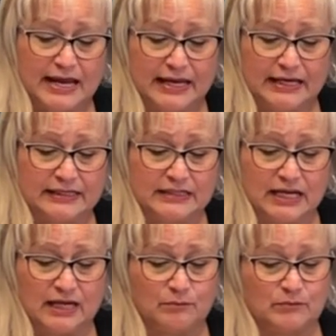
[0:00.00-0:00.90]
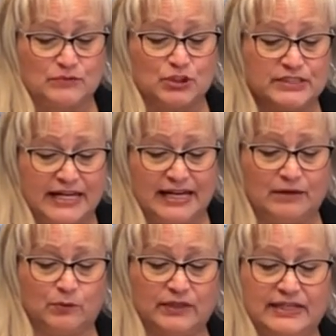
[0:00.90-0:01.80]
And um,
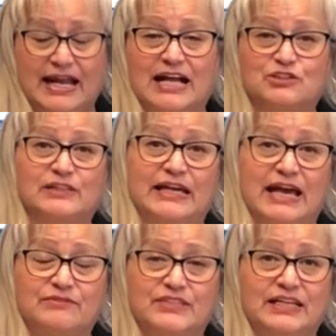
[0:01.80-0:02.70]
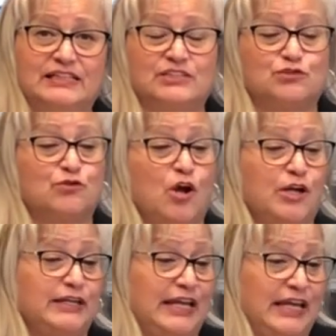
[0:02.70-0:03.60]
today we're going to actually have Dennis draw
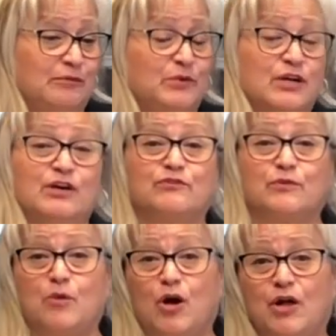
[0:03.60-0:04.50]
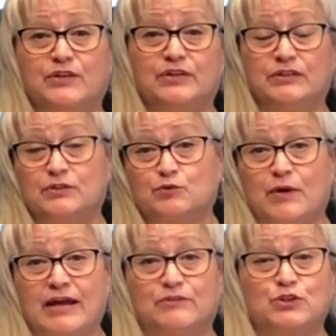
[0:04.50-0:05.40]
a name from all the
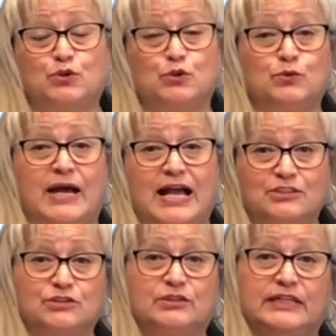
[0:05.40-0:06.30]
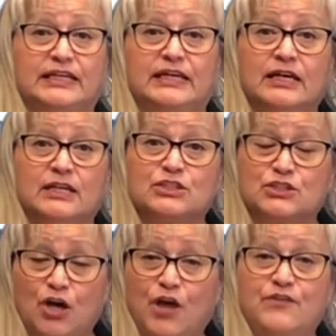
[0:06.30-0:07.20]
drivers who actually
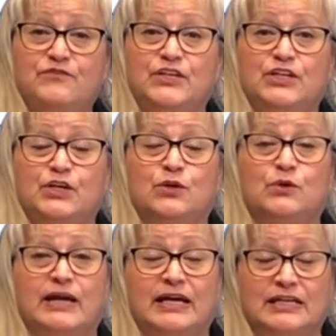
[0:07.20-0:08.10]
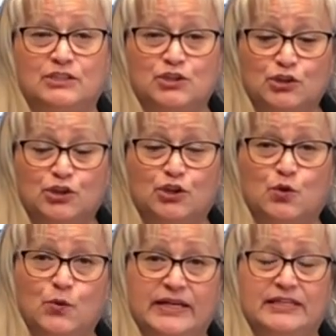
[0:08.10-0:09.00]
saw the video and took the
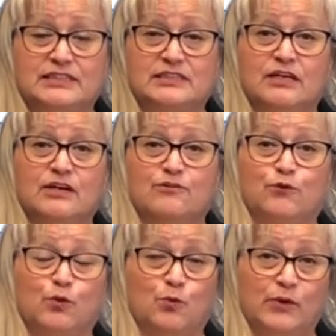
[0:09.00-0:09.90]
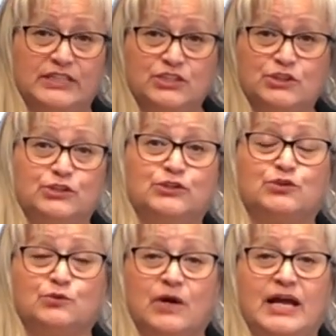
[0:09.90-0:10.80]
quiz for winter
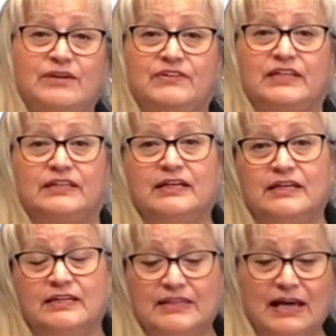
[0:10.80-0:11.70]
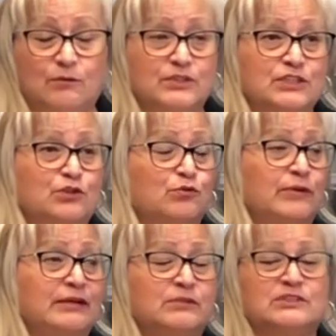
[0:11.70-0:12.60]
driving. That was a
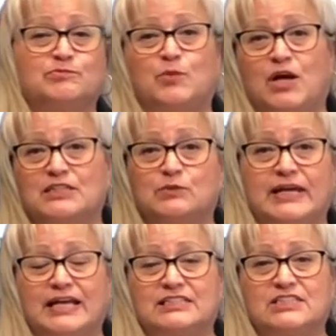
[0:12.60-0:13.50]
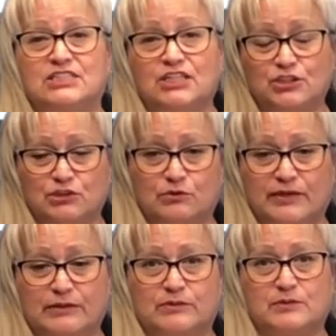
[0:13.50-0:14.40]
great response. We had such a
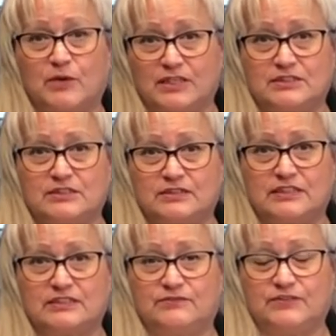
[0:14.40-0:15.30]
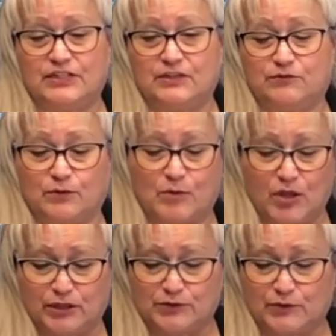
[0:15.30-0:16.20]
great response to this video from
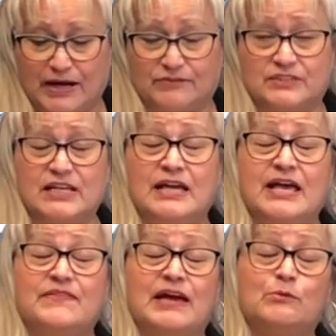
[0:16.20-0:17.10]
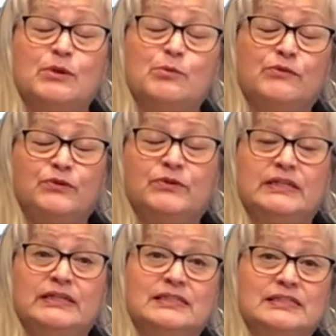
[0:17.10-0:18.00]
all our drivers that we reviewed
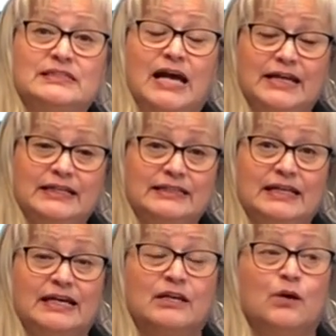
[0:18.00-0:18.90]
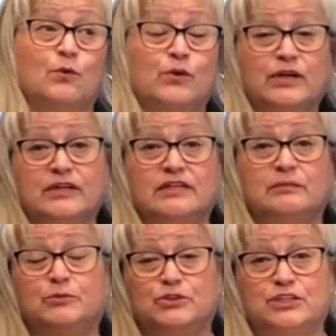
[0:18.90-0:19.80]
it and decided that we are gonna
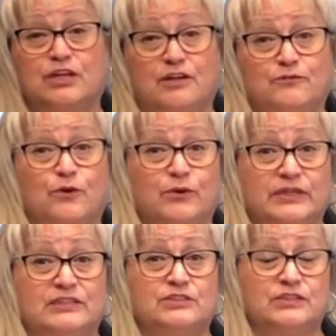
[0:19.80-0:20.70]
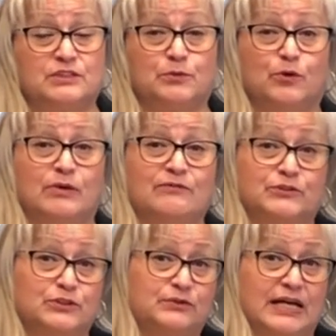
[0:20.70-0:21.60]
push it on forward into this program
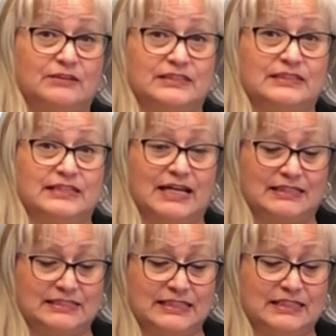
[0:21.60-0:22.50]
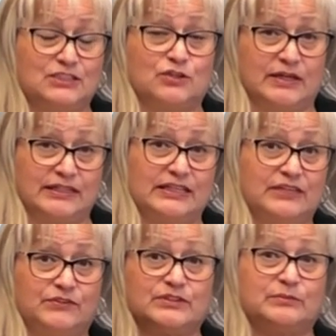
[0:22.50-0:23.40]
for 2019. So I'm gonna
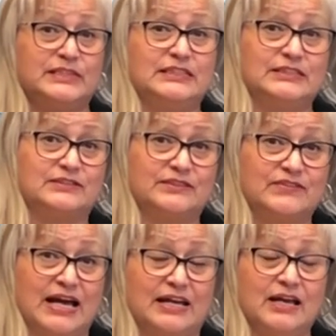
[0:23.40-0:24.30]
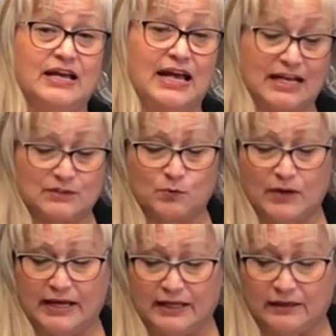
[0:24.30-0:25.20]
give you some details of that as
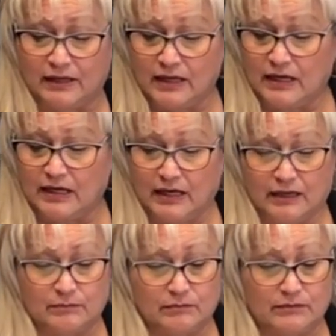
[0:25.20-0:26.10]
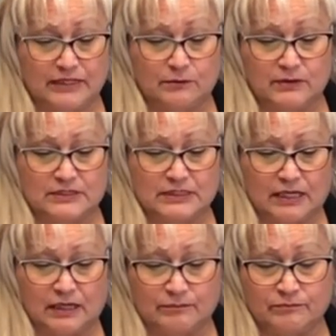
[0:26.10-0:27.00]
well. Um, it was
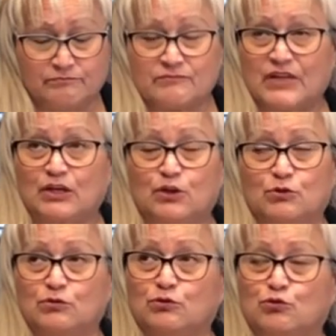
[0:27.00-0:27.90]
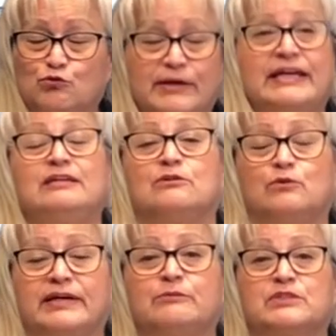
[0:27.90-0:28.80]
um, great,
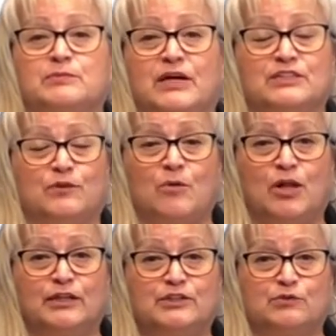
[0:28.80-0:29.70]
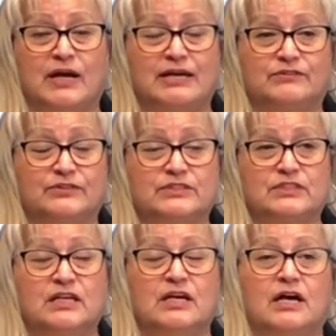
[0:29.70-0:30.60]
great response from all our drivers.
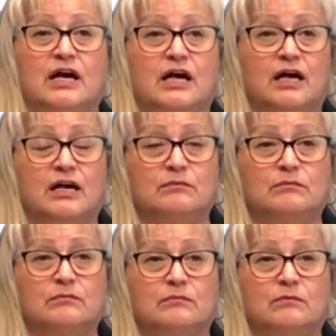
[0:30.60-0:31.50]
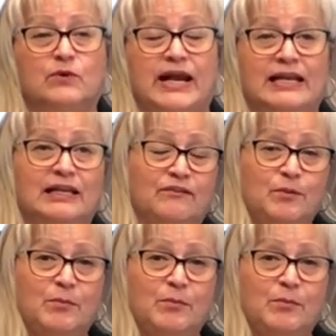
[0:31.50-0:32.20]
Um, what I love